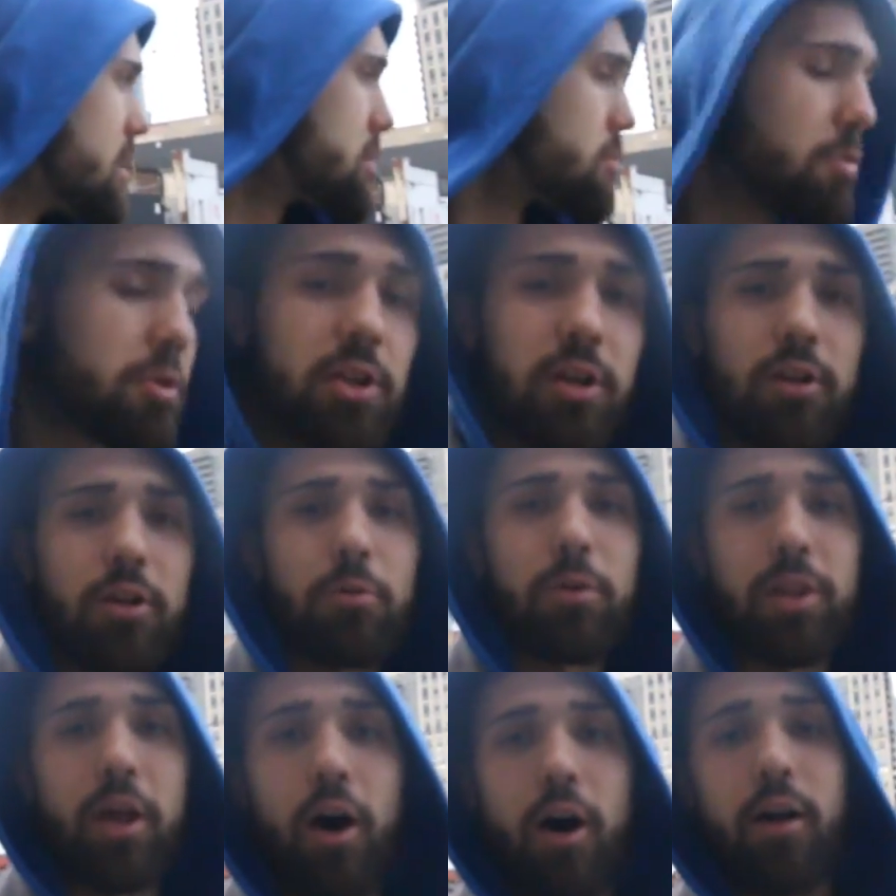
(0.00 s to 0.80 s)
So we're
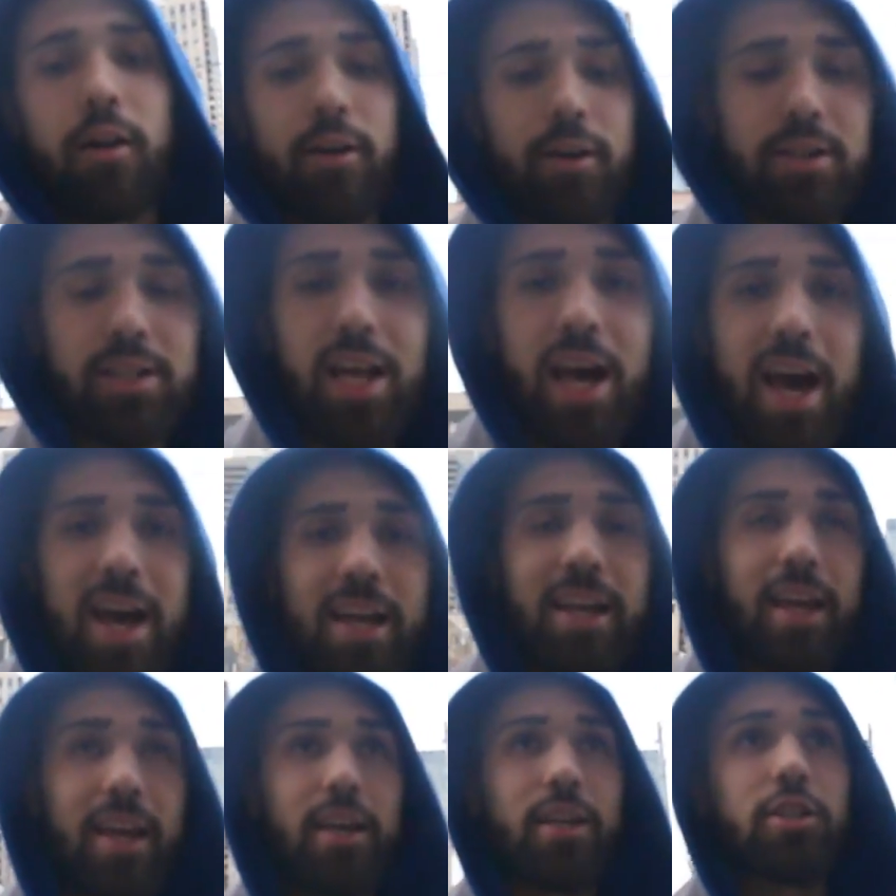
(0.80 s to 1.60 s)
dealing with all our
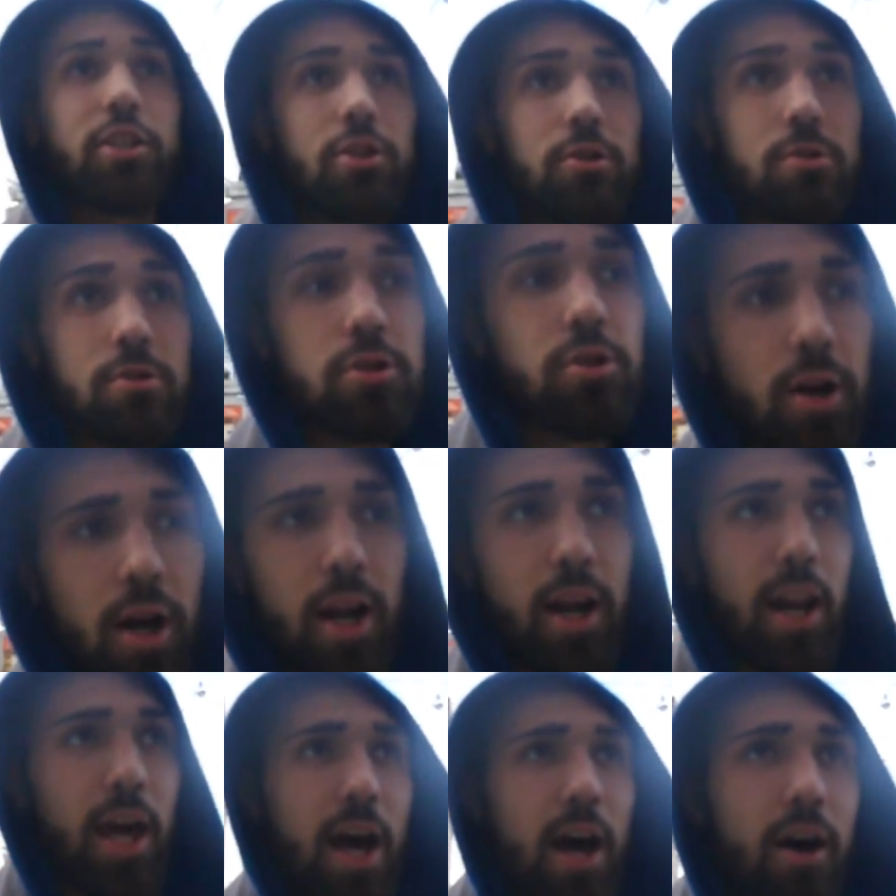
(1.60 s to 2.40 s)
tech issues
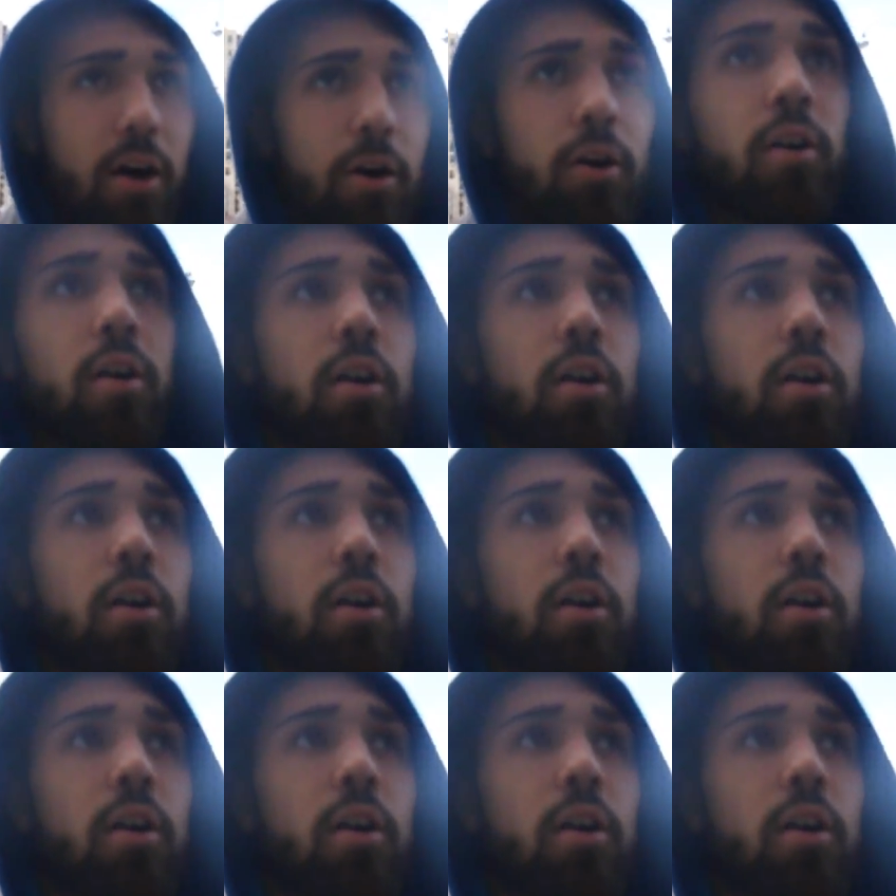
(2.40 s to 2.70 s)
right now.